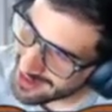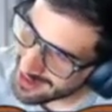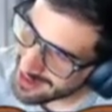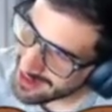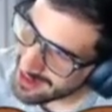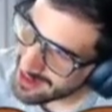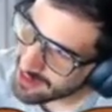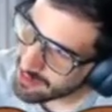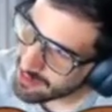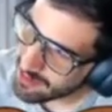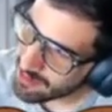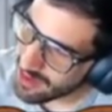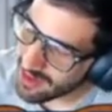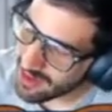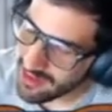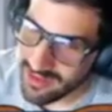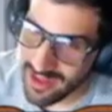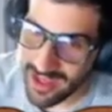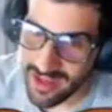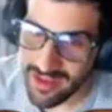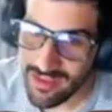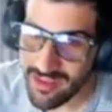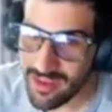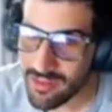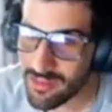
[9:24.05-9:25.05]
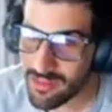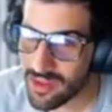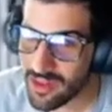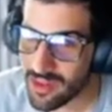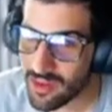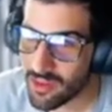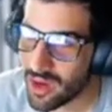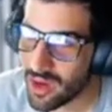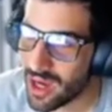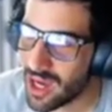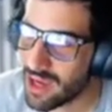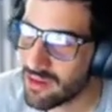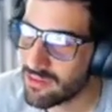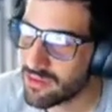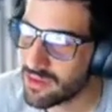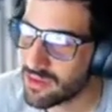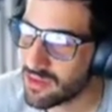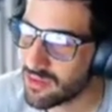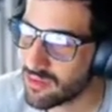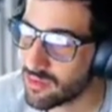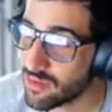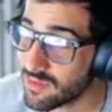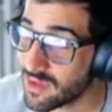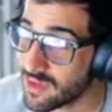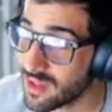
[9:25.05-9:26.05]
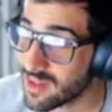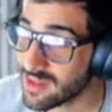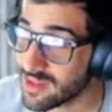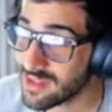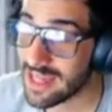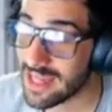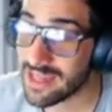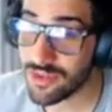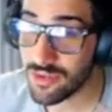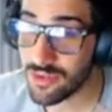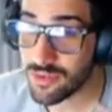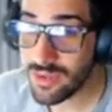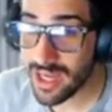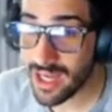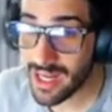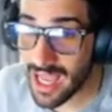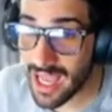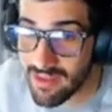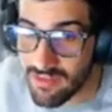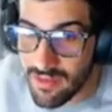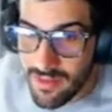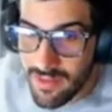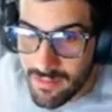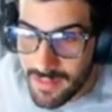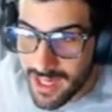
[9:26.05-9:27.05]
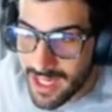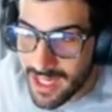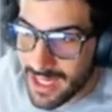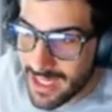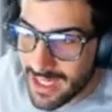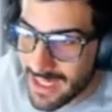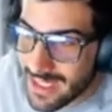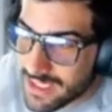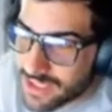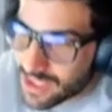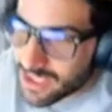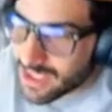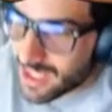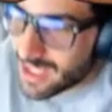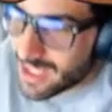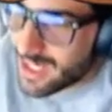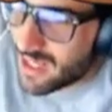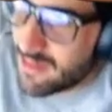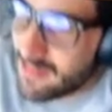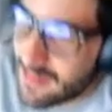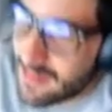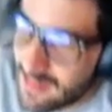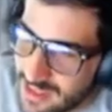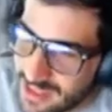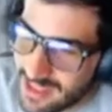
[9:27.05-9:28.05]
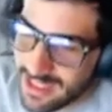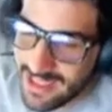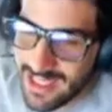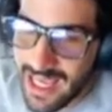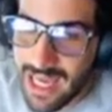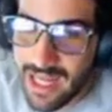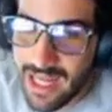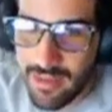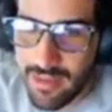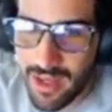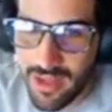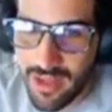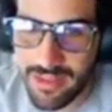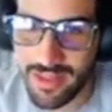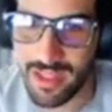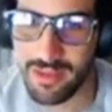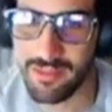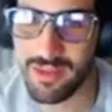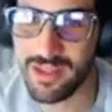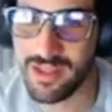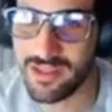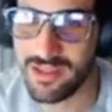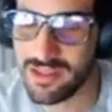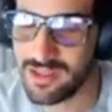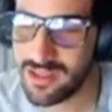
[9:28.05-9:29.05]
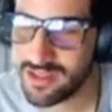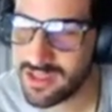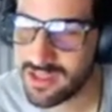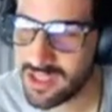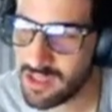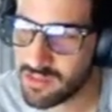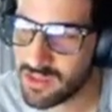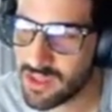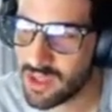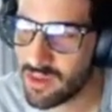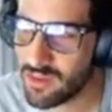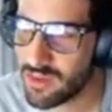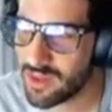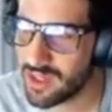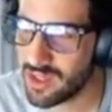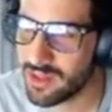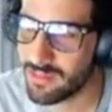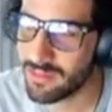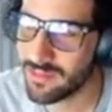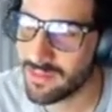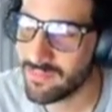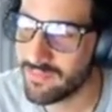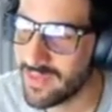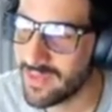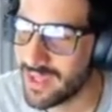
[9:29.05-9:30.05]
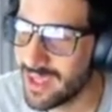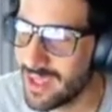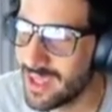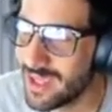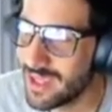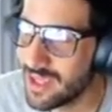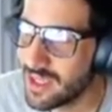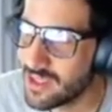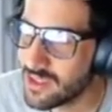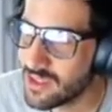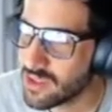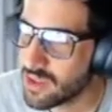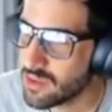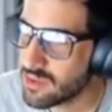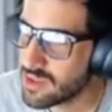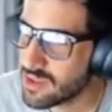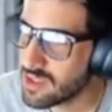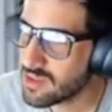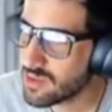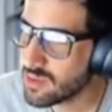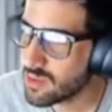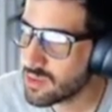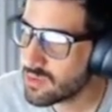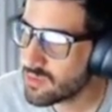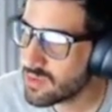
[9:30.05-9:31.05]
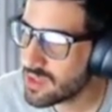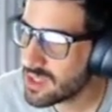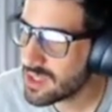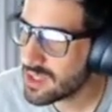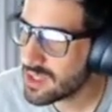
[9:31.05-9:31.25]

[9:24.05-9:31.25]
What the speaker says: this price tag seems a little high for this Luffy, because I do not have him in my collection, and I'm sad about that because he just keeps going up. So this Luffy,